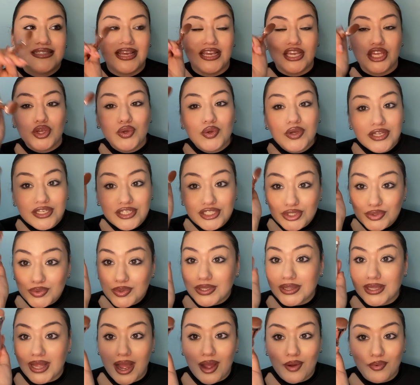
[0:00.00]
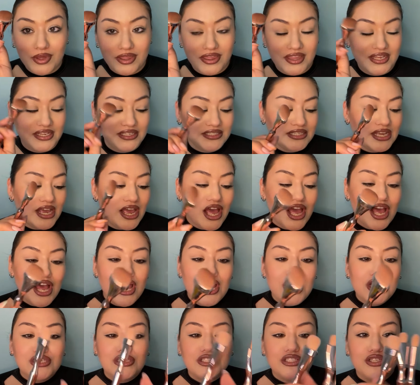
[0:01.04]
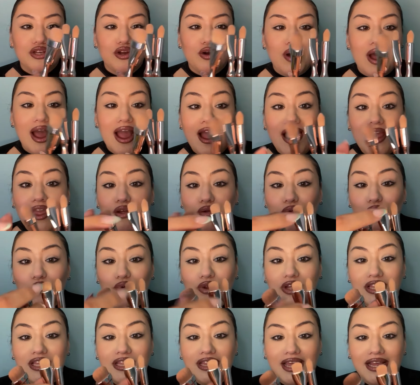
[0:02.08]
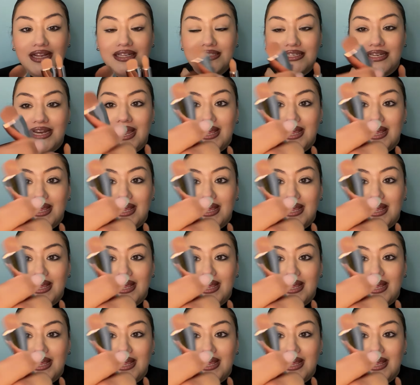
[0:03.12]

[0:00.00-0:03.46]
Like you can do a lot with this. So I really liked it.